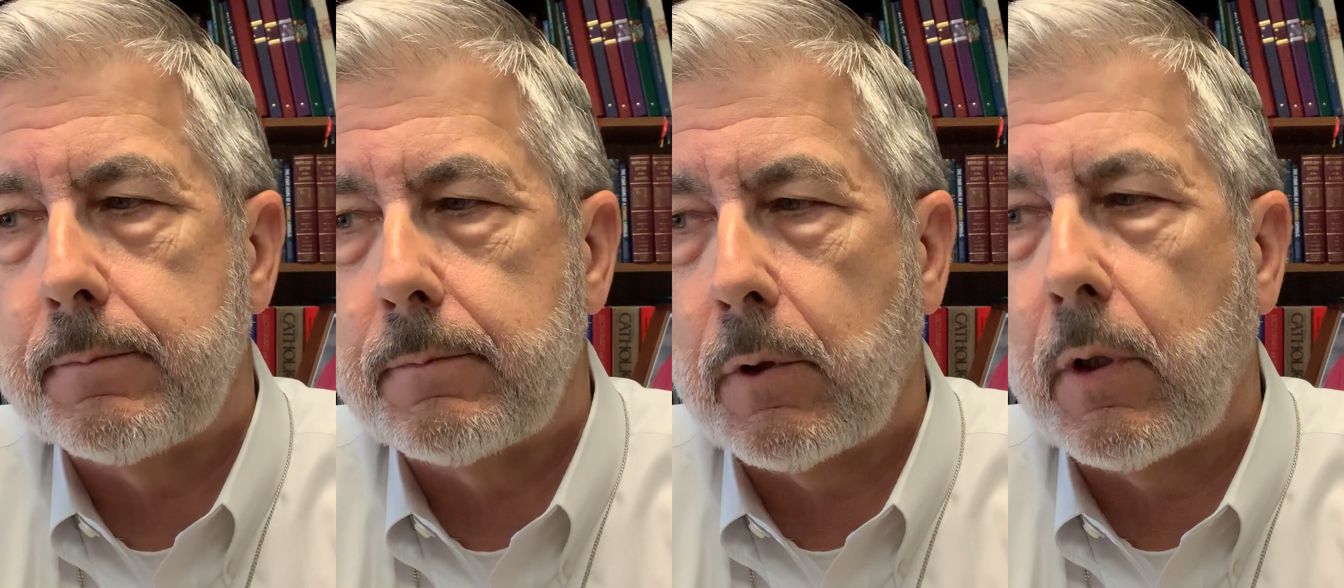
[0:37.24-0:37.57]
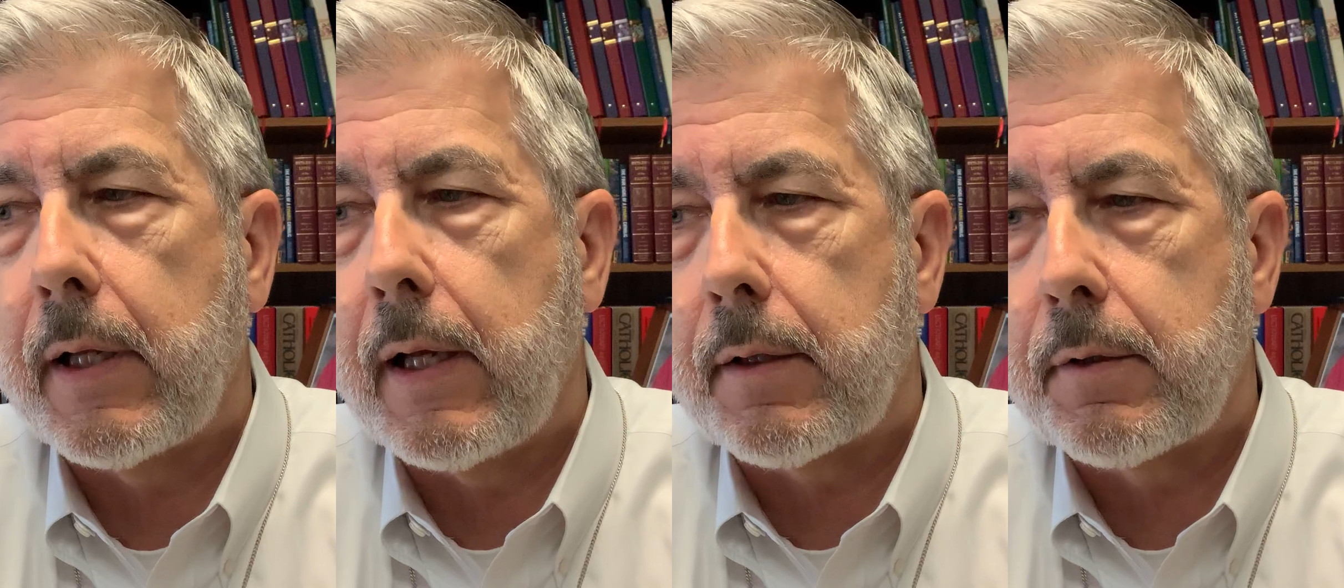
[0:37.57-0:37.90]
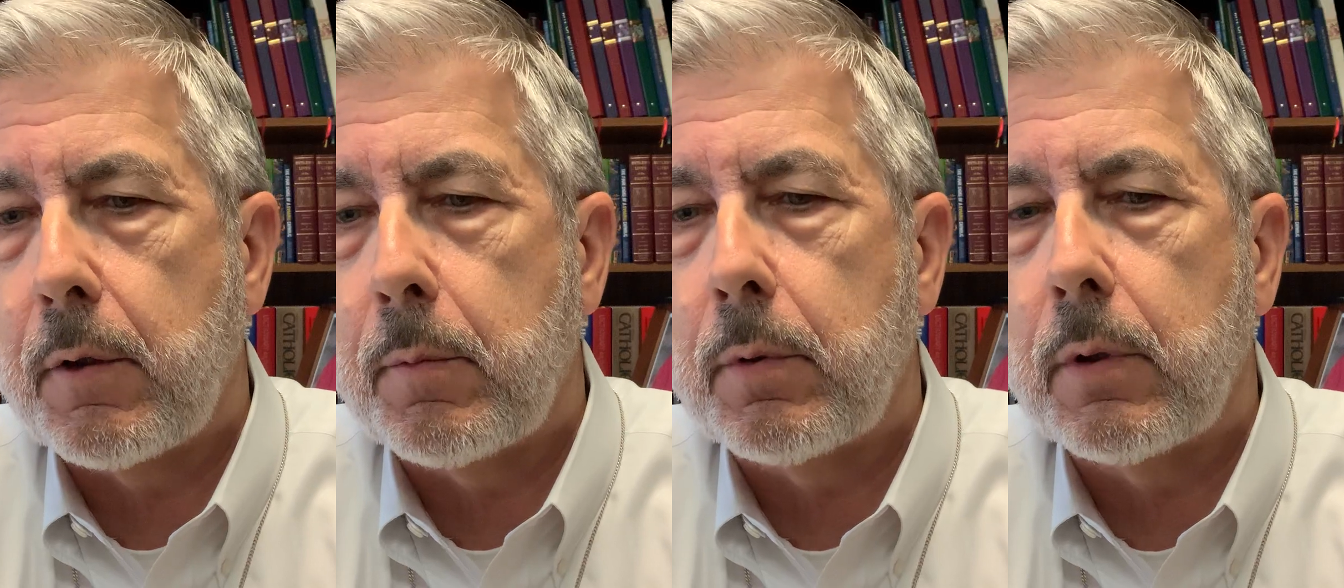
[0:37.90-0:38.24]
early
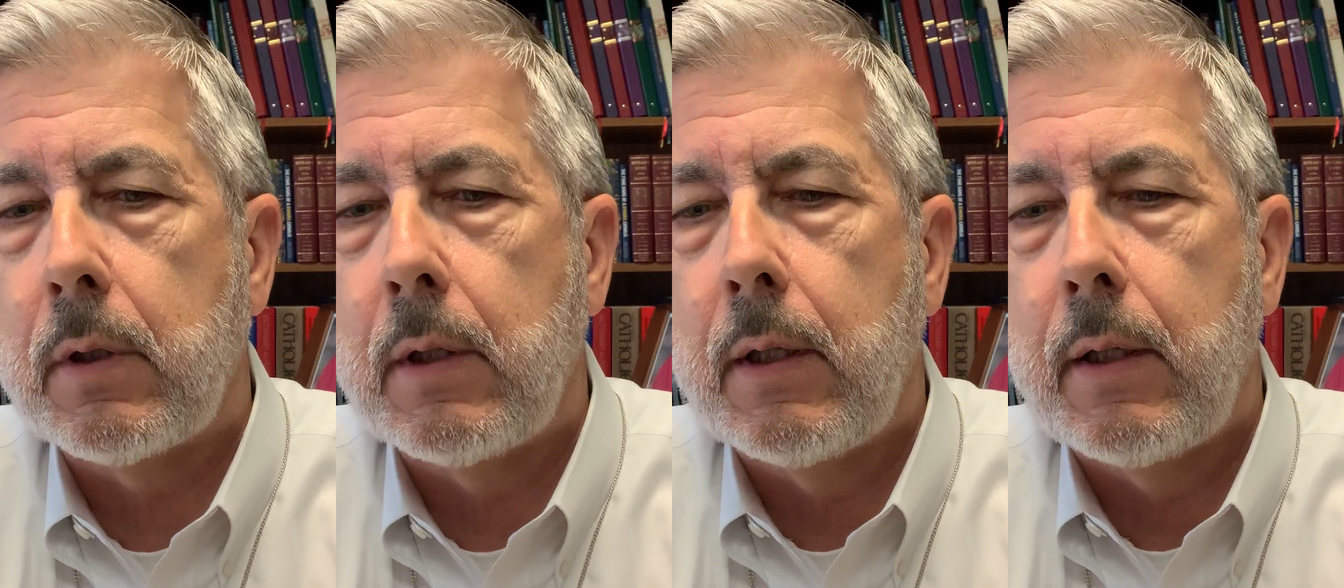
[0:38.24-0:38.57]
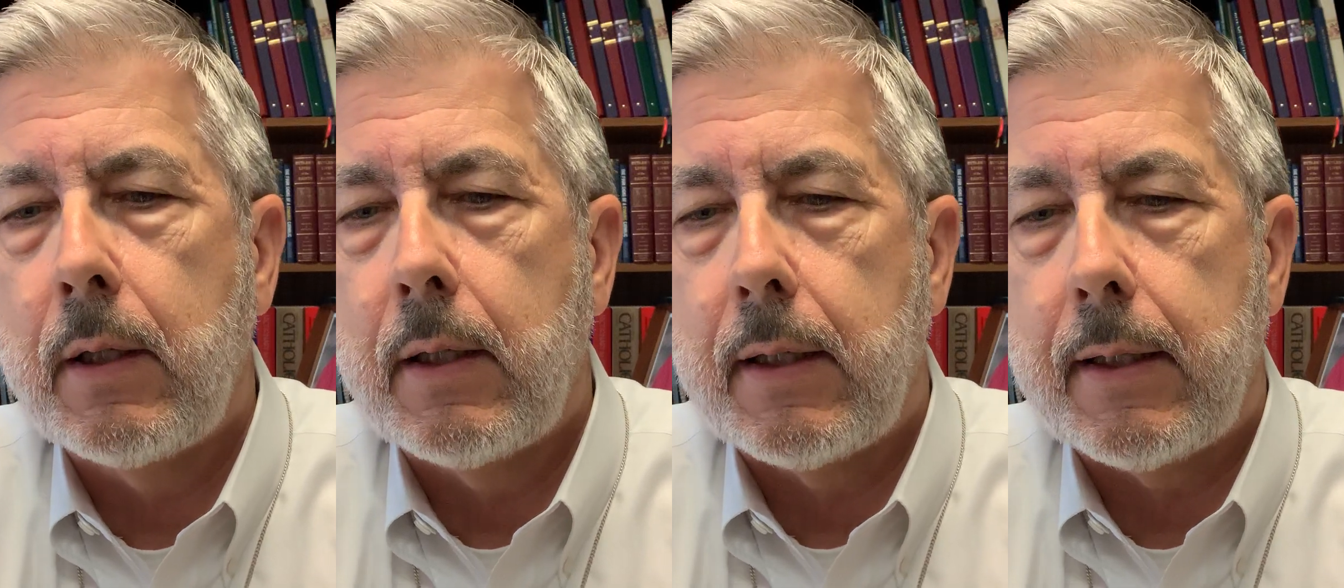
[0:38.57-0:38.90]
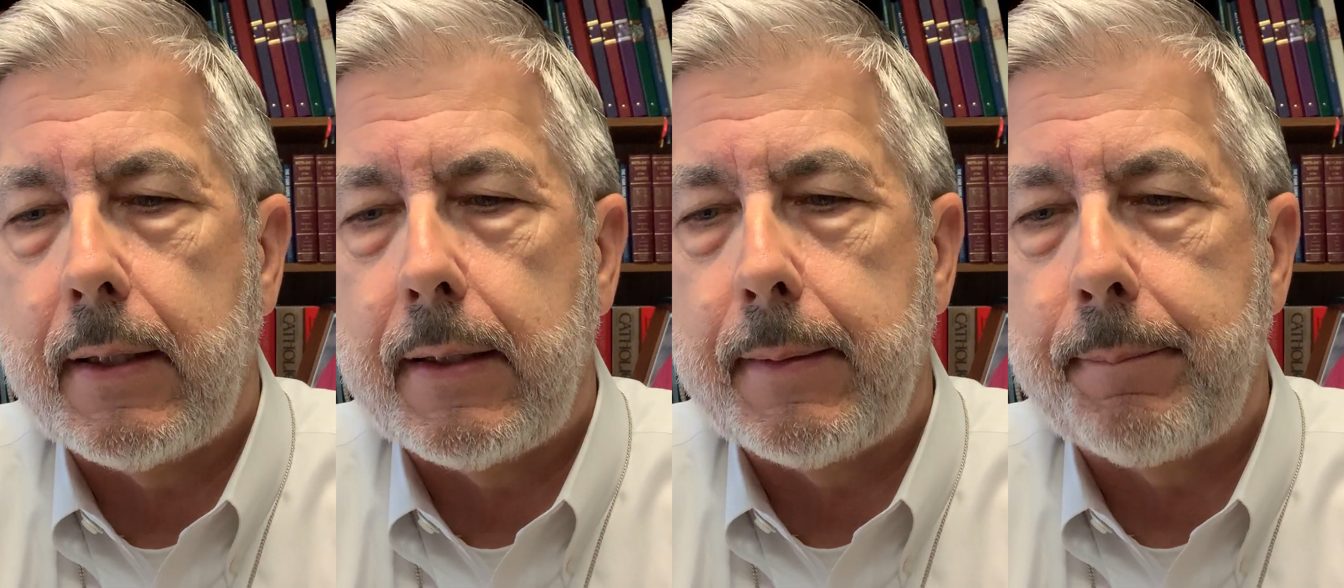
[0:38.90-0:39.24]
October,
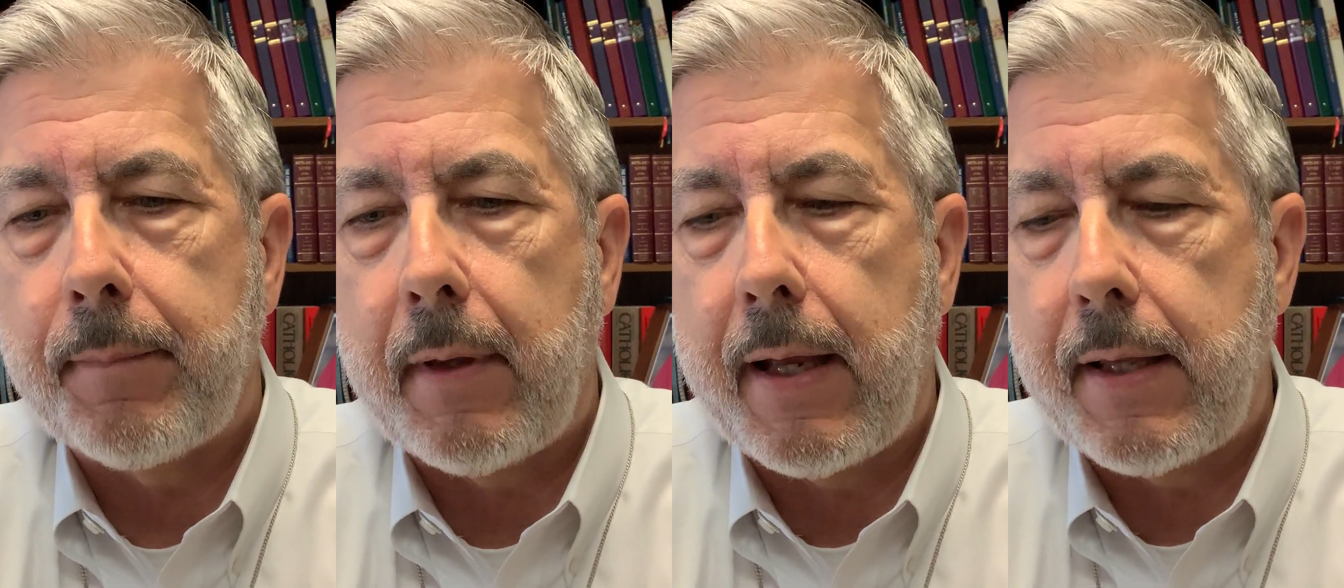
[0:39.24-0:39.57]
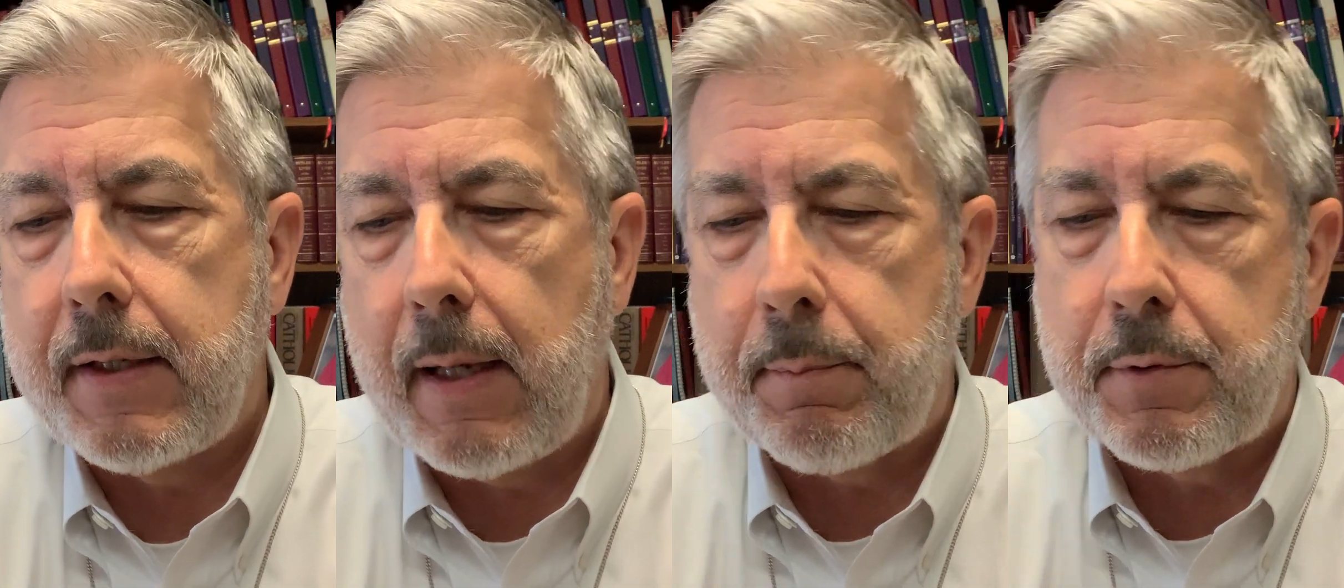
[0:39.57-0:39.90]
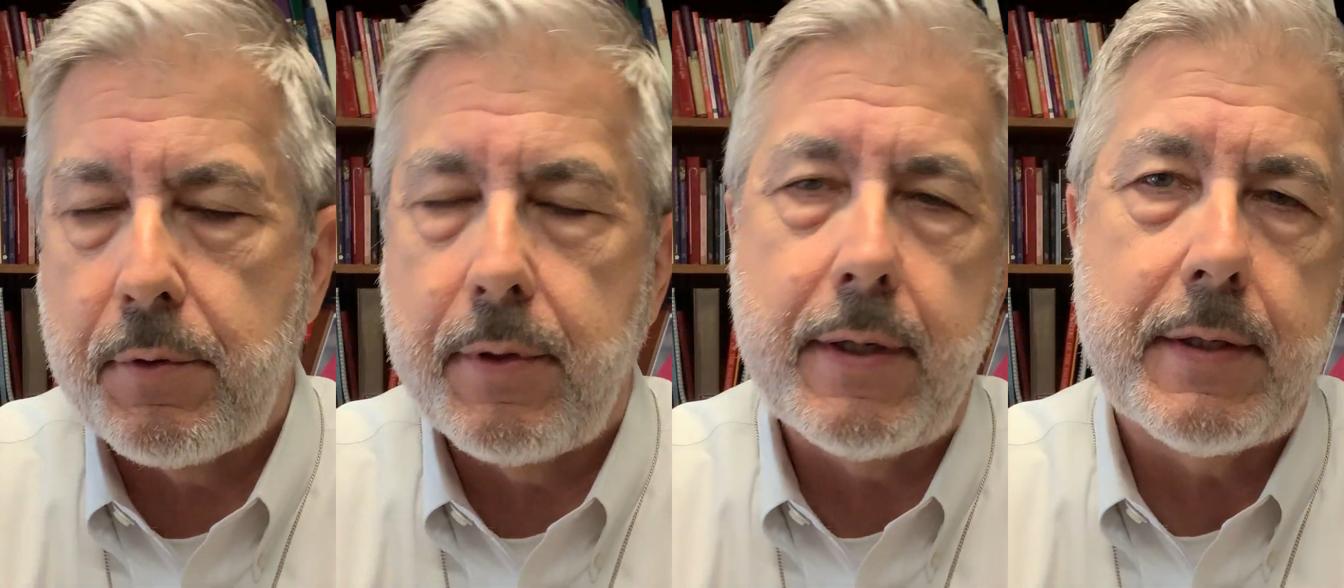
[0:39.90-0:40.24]
I had the
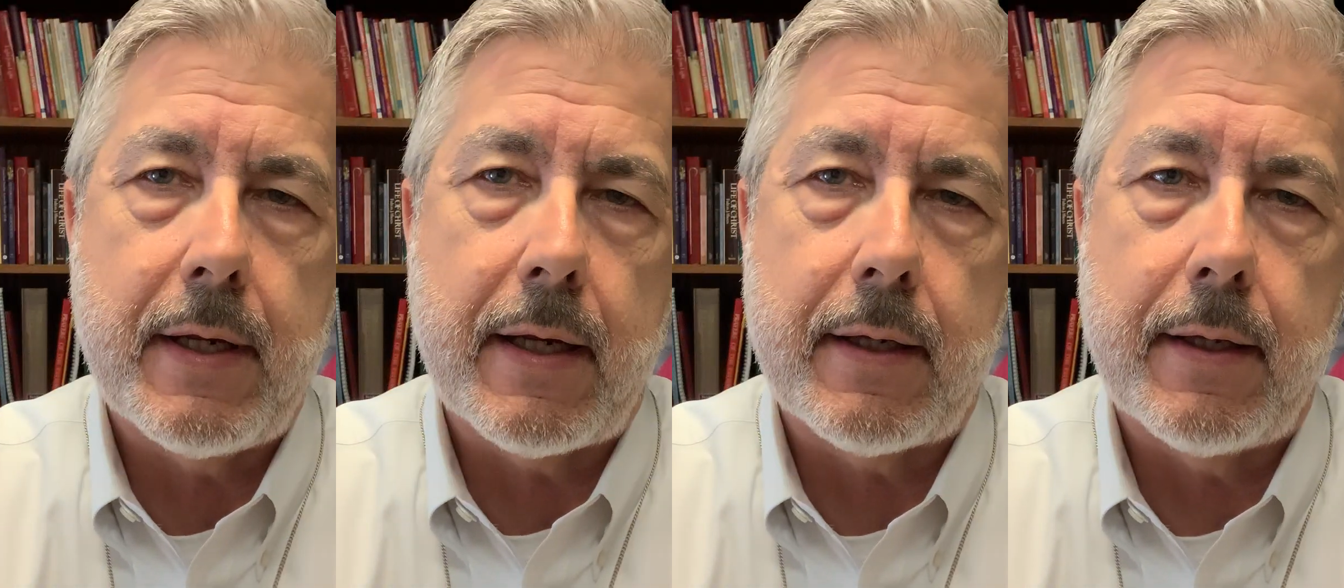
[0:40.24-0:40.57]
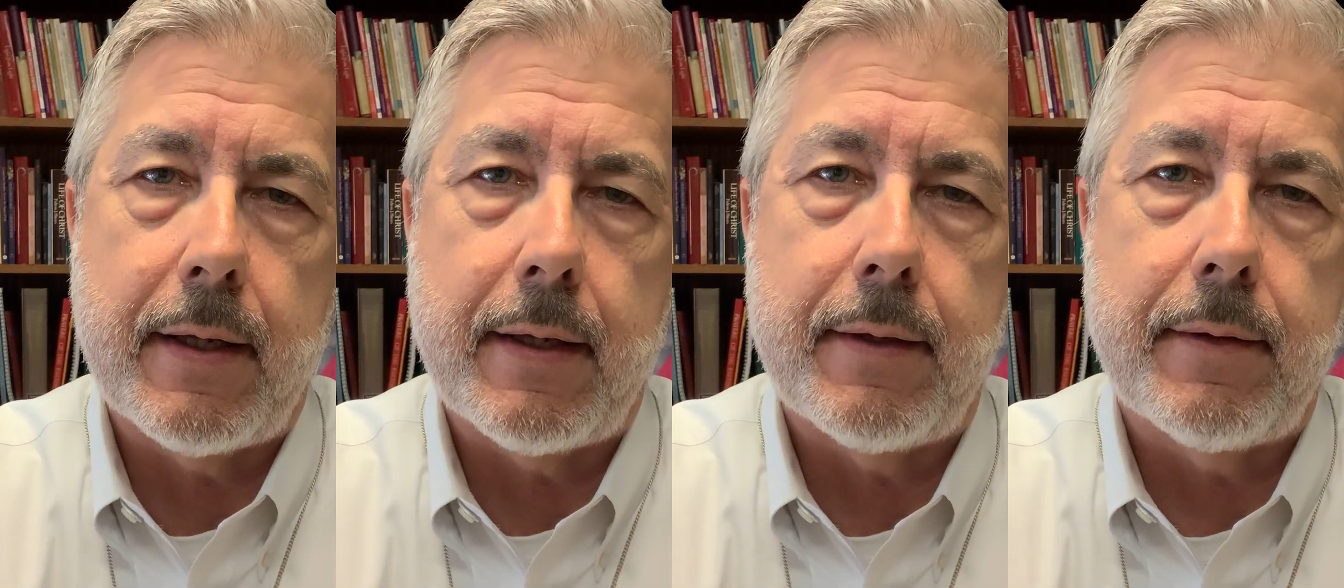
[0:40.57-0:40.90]
opportunity to take a